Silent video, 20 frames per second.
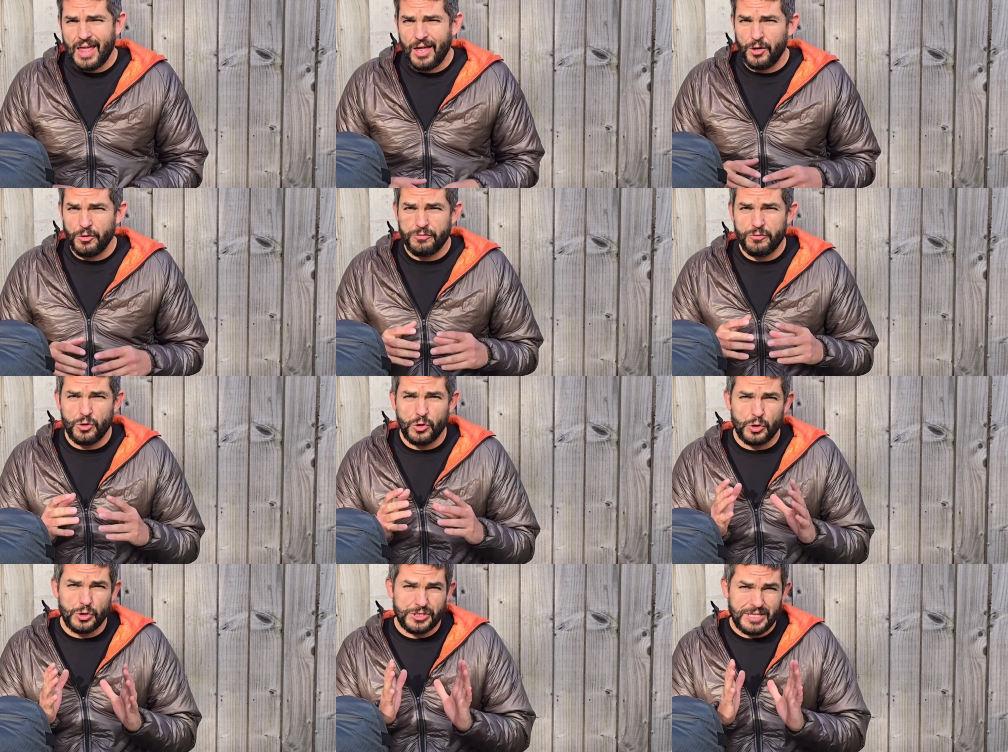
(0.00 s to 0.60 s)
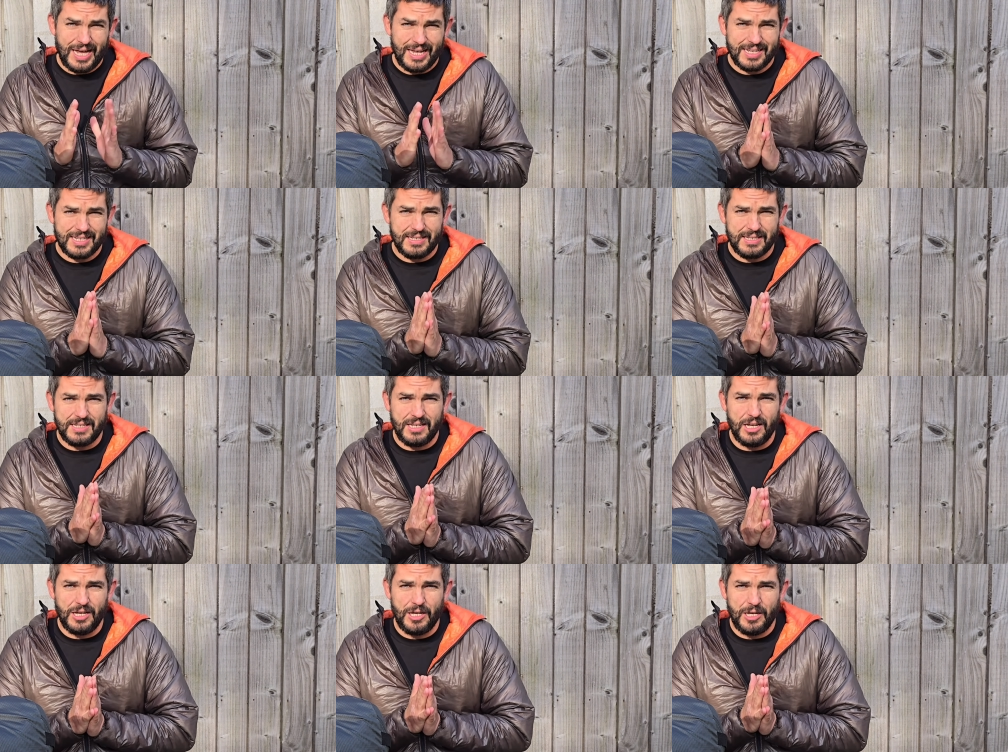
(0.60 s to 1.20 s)
And of course that
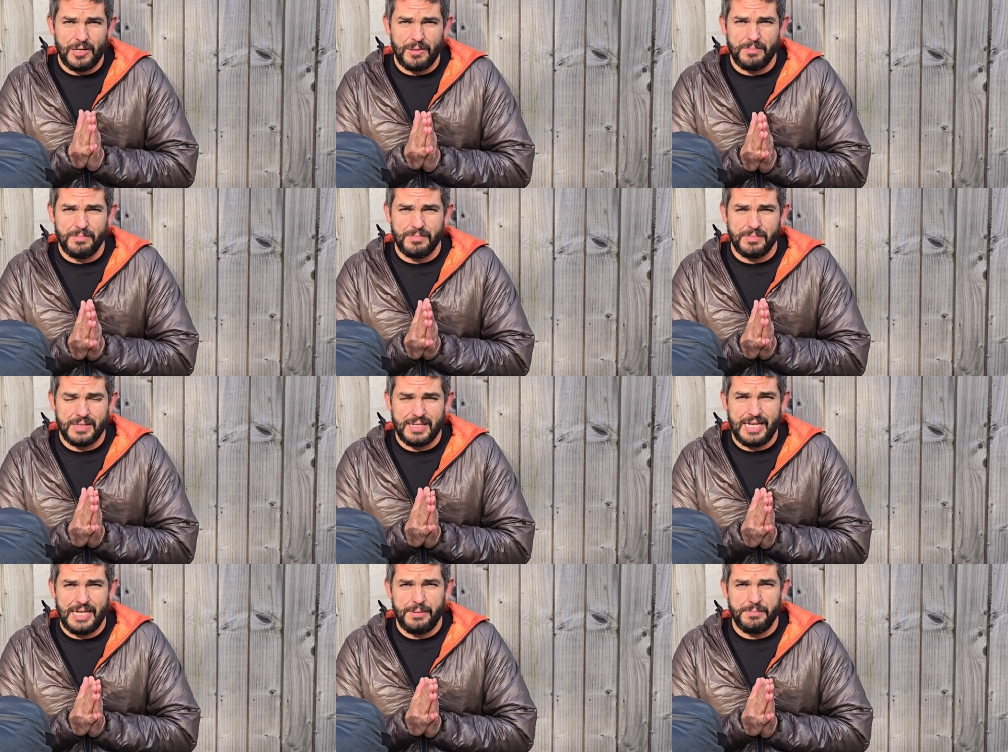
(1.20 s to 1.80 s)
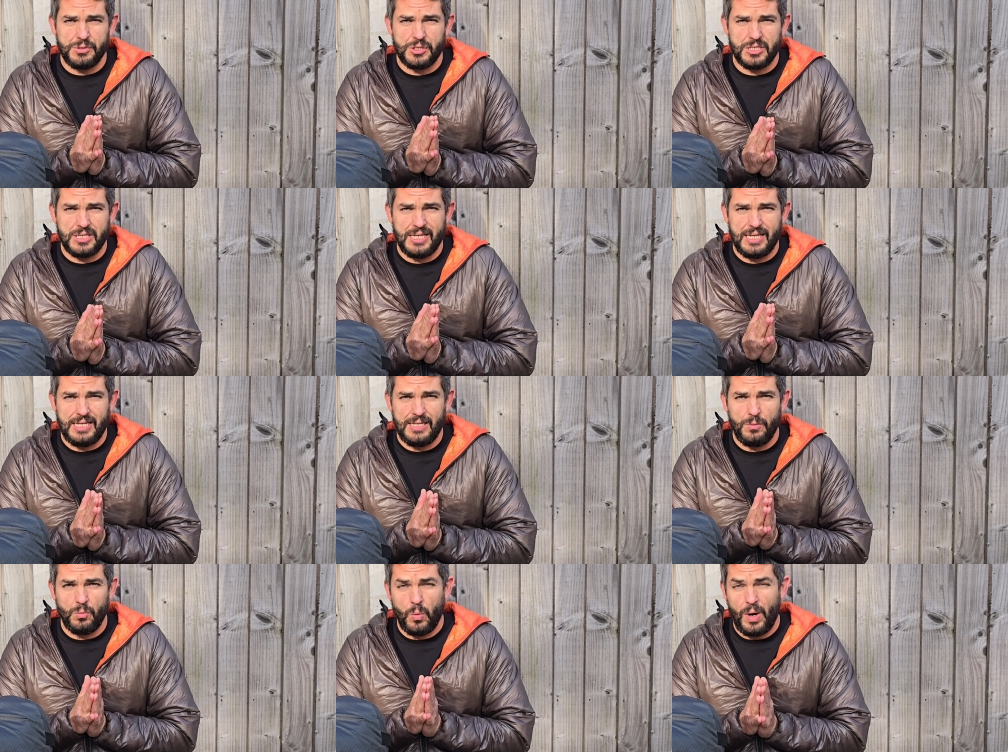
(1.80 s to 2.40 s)
keeps
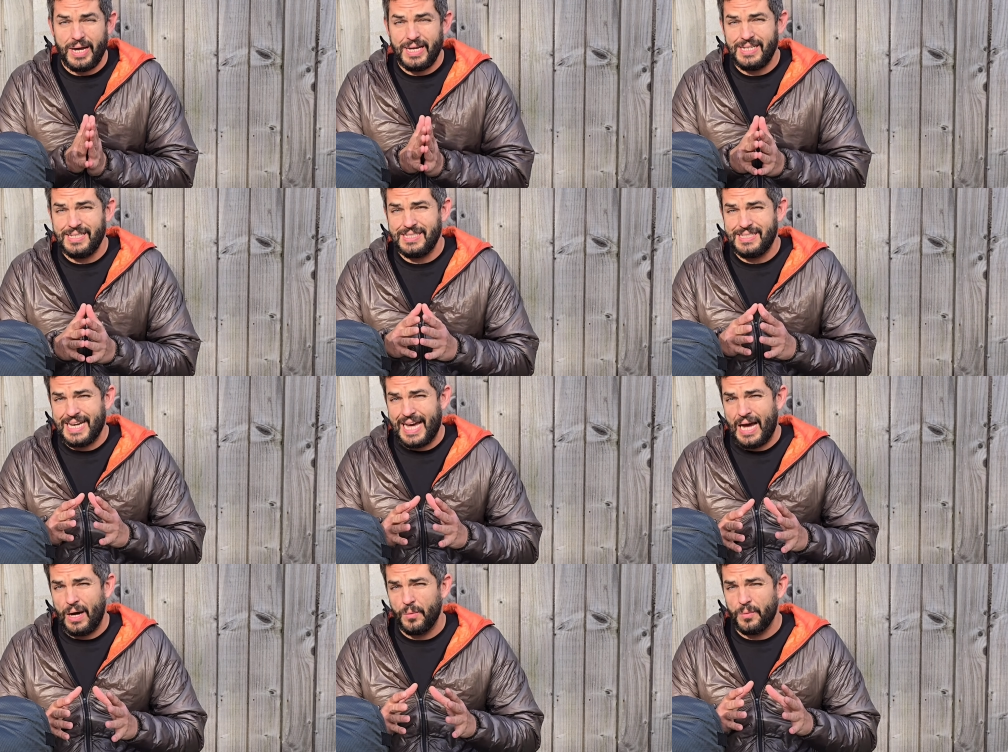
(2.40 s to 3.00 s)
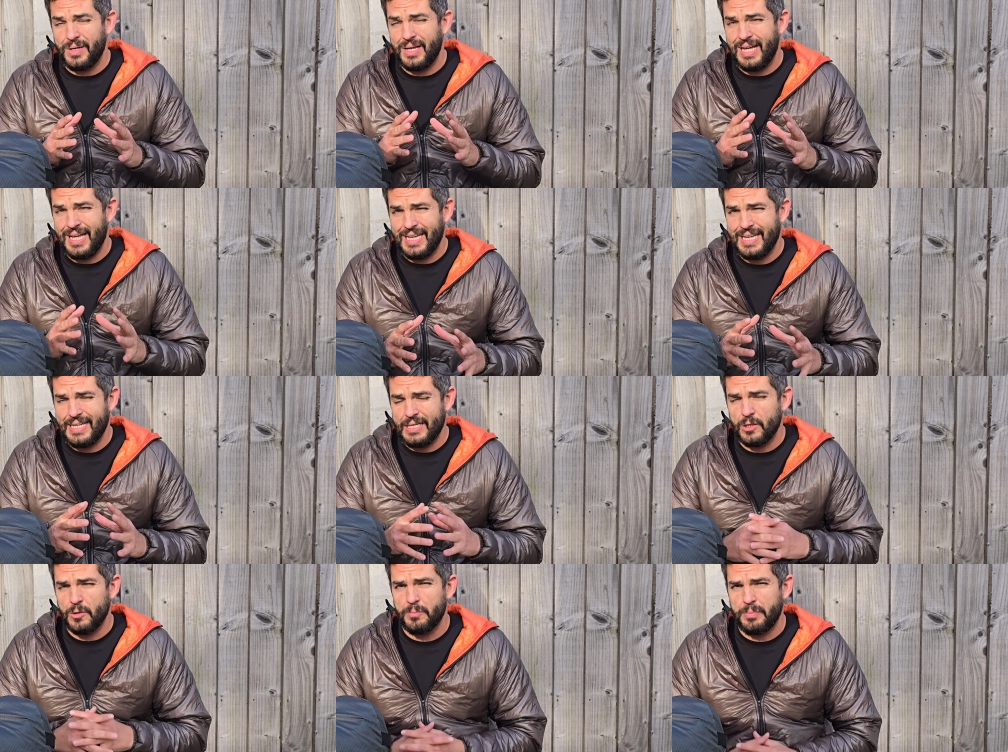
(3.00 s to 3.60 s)
the weight down a
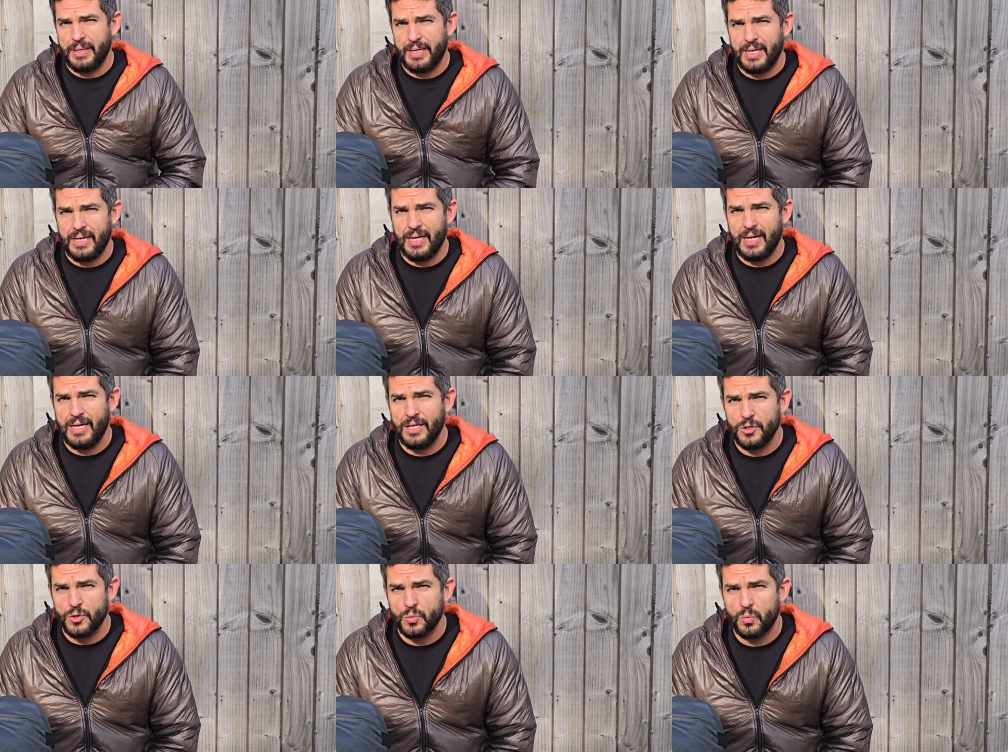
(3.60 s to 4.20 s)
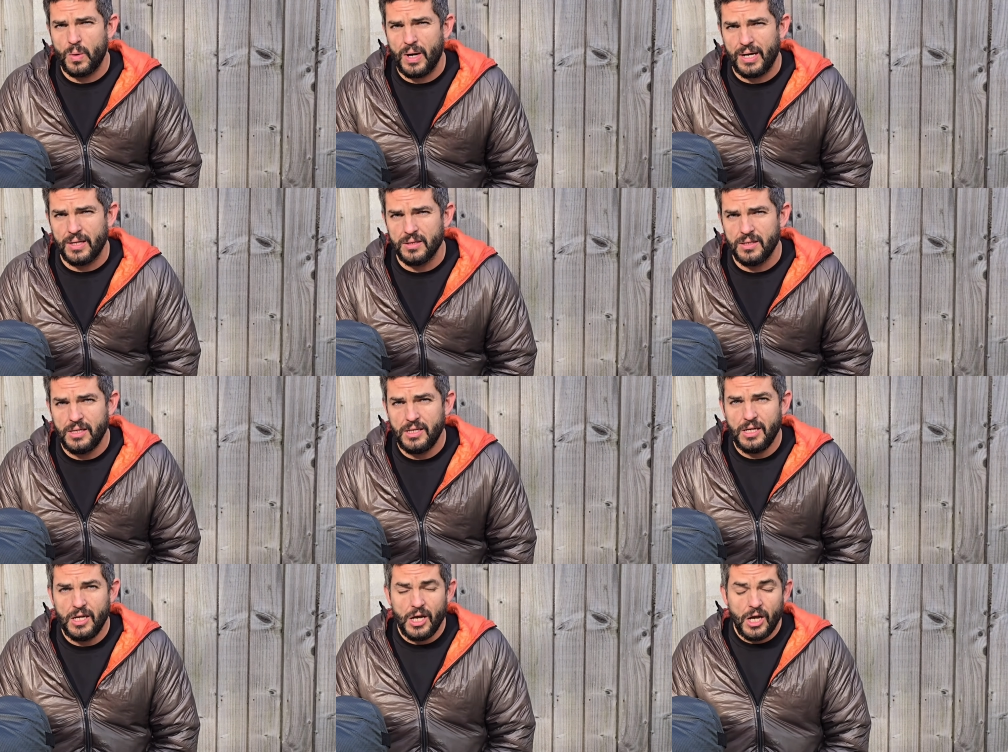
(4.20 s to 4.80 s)
little bit as
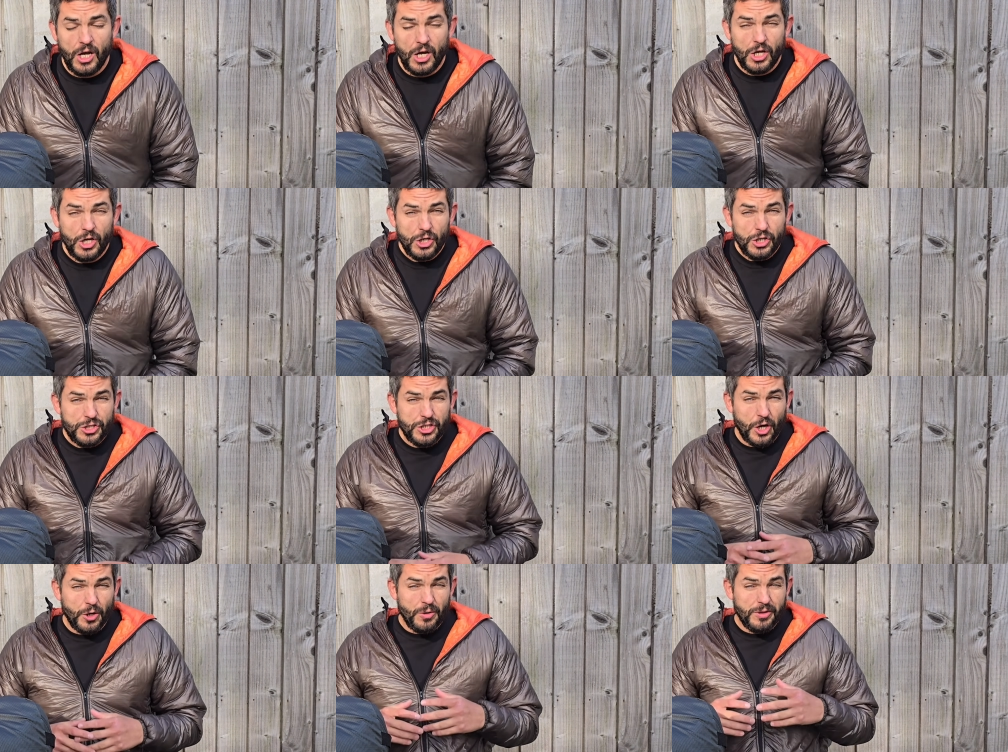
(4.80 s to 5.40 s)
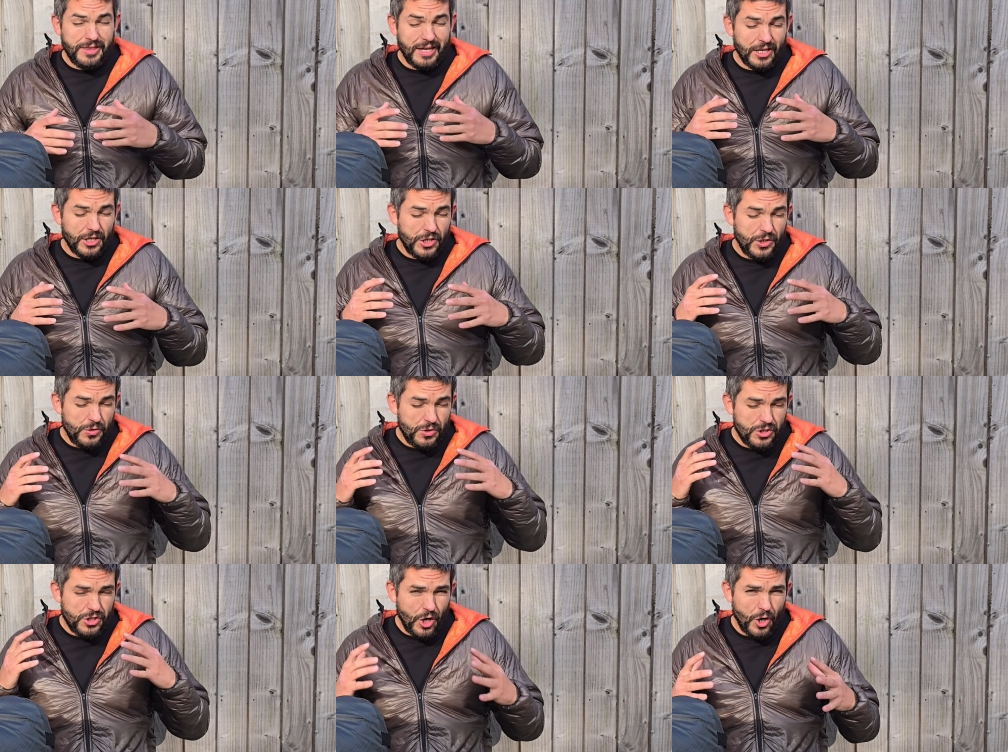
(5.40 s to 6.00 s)
well. So thank
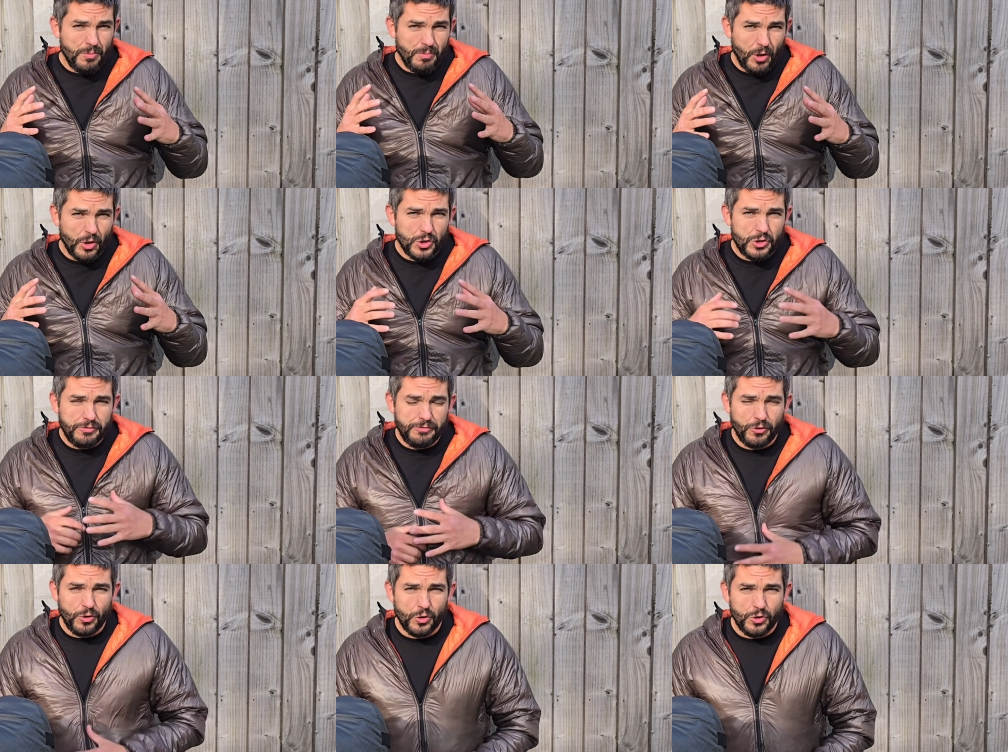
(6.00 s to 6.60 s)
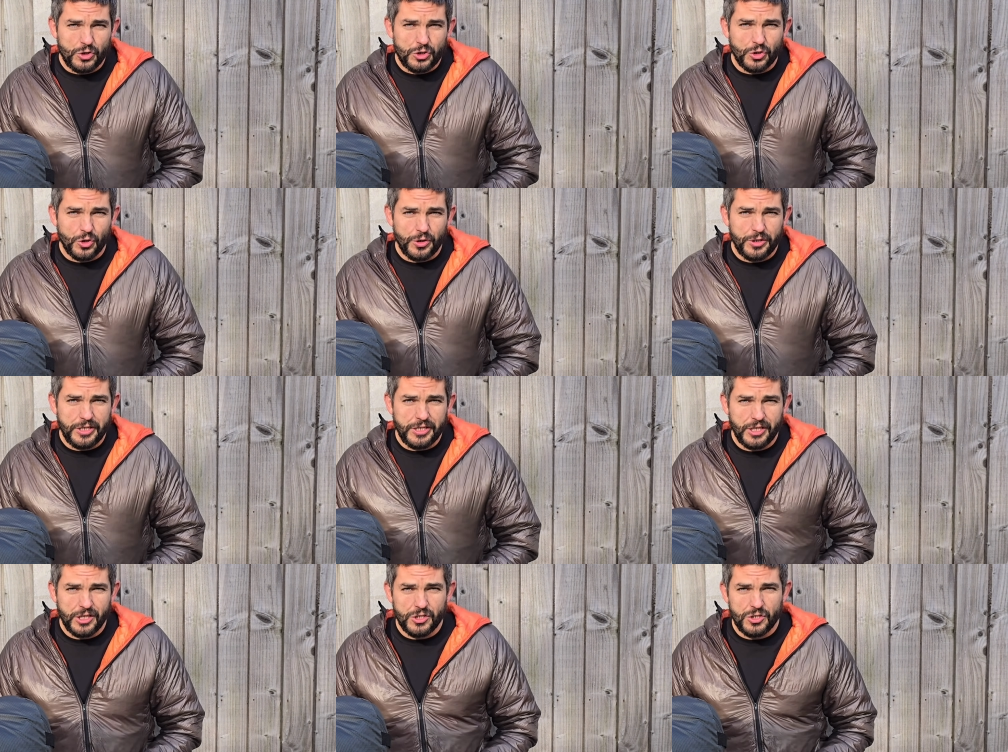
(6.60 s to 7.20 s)
you so much for
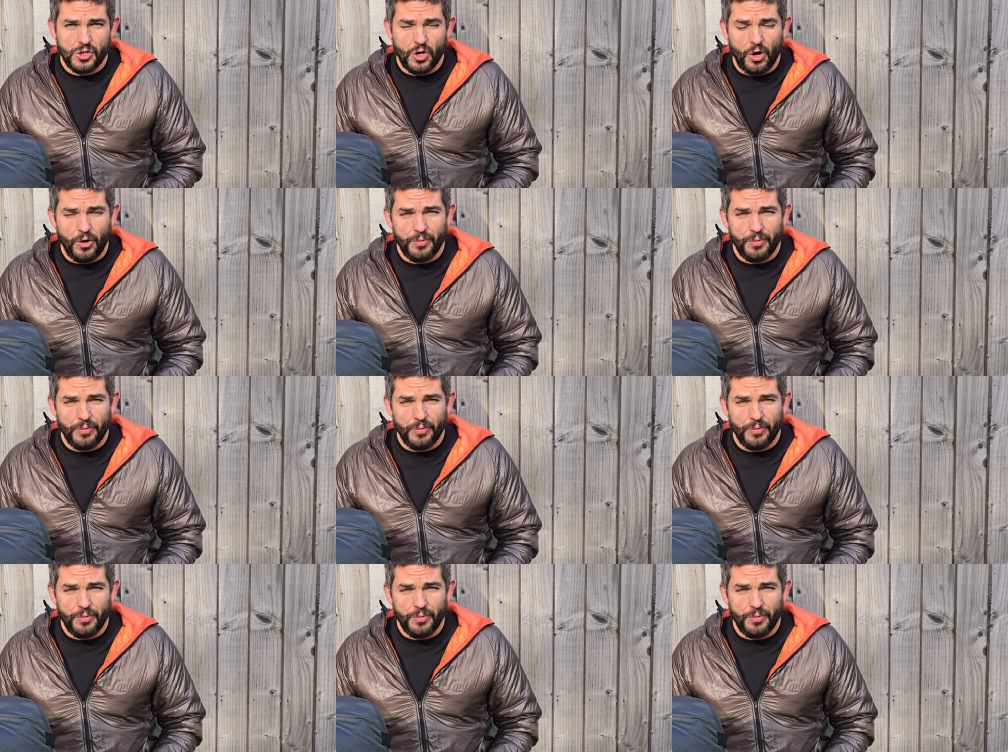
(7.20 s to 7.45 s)
joining us